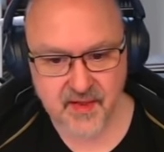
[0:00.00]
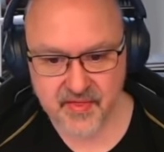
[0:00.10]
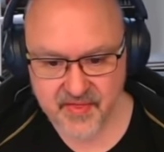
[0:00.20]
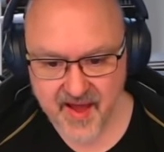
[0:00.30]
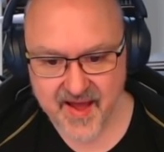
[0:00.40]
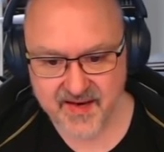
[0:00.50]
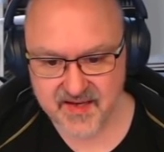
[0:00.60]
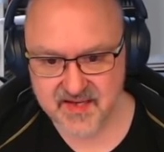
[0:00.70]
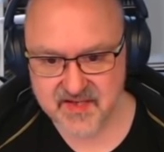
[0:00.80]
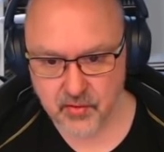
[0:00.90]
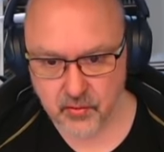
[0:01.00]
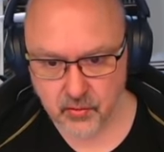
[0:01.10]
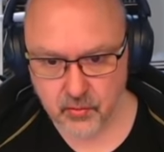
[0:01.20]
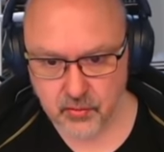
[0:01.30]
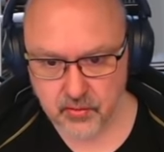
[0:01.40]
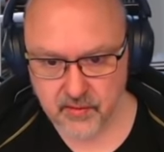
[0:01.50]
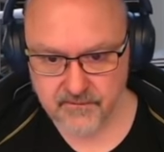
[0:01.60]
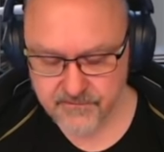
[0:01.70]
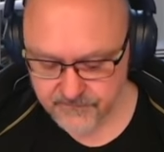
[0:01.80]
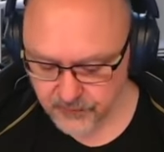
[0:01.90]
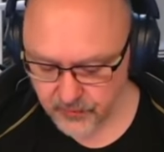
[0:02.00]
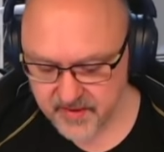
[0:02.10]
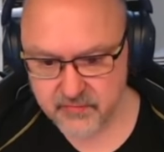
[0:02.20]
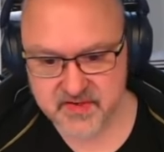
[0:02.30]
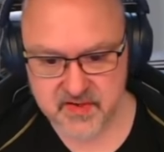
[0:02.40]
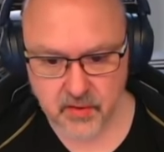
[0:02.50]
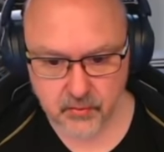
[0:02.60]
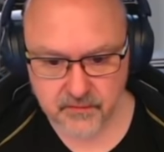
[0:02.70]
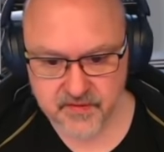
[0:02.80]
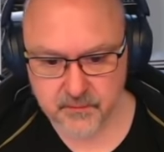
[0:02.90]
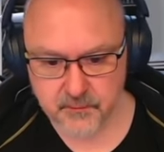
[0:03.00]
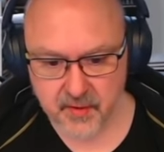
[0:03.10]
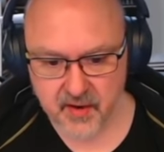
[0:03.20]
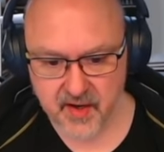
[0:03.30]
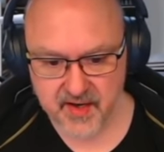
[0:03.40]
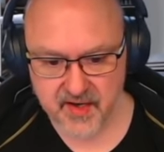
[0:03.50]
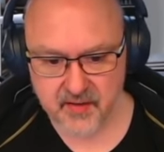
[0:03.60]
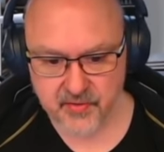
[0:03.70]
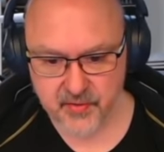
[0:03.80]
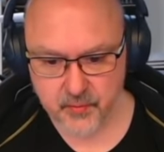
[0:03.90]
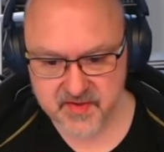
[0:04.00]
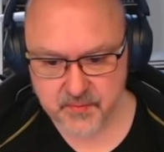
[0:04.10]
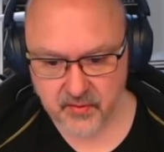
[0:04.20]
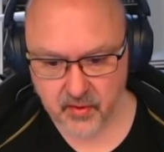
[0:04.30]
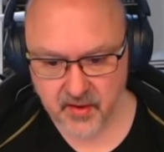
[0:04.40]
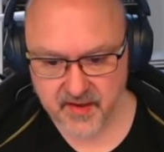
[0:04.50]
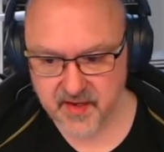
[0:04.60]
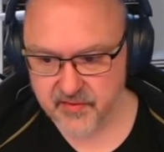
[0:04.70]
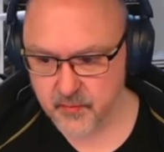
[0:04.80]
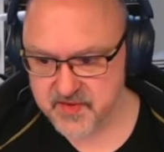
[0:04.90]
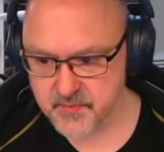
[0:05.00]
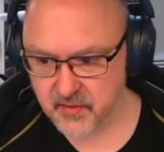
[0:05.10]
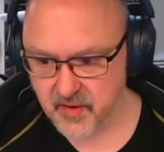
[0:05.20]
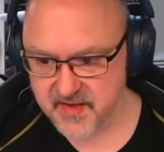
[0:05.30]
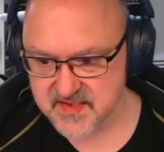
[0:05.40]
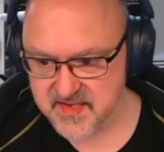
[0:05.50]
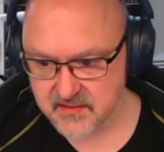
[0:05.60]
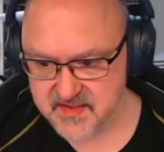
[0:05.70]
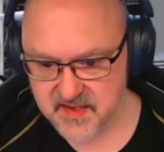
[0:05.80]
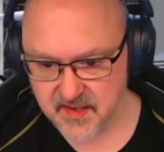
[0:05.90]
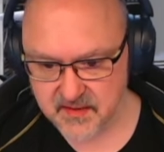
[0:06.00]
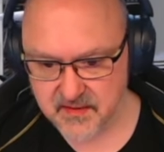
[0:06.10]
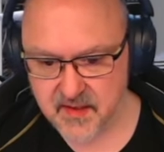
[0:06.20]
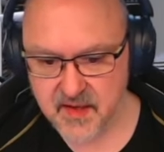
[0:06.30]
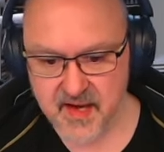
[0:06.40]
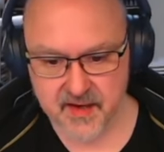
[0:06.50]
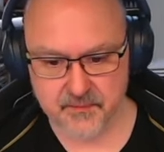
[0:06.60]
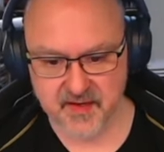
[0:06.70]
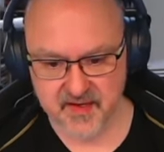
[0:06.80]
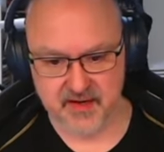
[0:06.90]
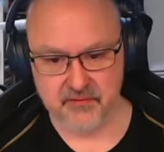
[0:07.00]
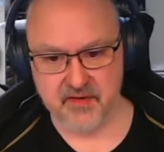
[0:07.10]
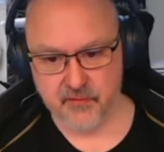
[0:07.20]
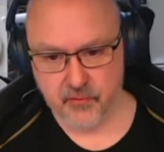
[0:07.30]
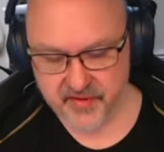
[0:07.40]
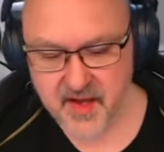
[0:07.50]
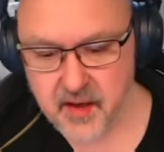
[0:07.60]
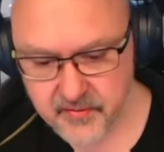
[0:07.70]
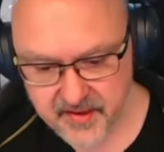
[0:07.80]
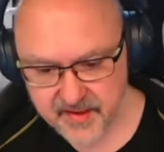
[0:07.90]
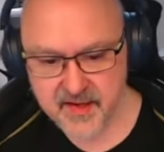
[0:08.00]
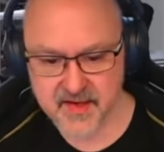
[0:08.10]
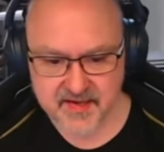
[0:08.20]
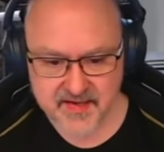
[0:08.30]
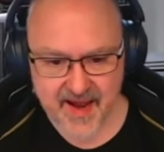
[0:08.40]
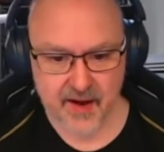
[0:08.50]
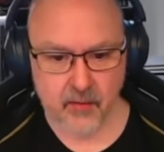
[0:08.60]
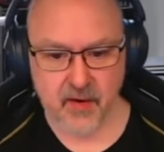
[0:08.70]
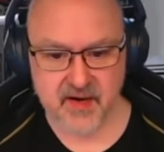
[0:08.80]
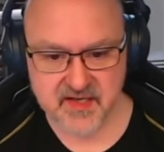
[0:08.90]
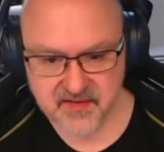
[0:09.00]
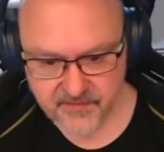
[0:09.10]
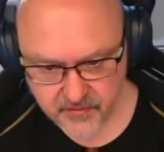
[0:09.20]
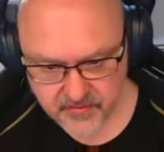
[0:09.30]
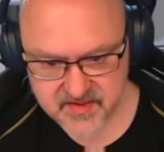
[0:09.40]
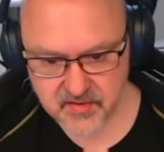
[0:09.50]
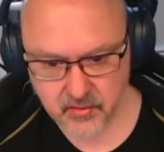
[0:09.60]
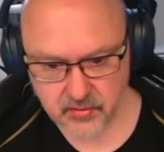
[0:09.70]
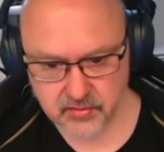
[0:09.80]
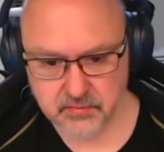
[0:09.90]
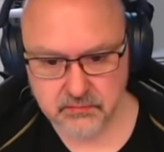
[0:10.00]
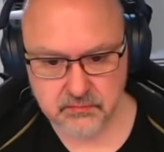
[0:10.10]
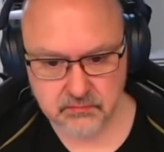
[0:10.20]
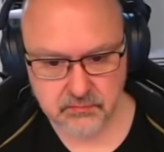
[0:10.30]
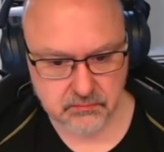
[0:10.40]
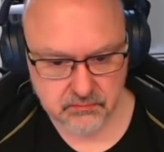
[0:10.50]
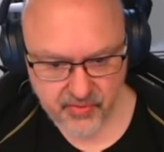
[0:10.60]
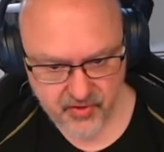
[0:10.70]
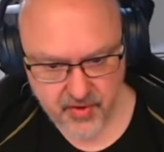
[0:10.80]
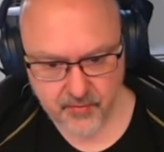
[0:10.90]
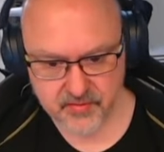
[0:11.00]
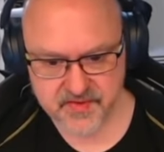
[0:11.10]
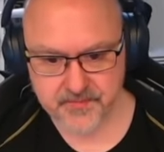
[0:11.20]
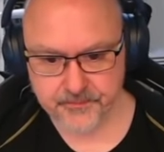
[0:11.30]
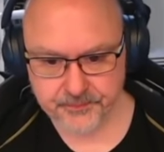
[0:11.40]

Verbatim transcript: That is all fully resolved by the whisper line and the whisper line is now done and I'm going to get rid of all the colouring. Now I need to focus on thermos.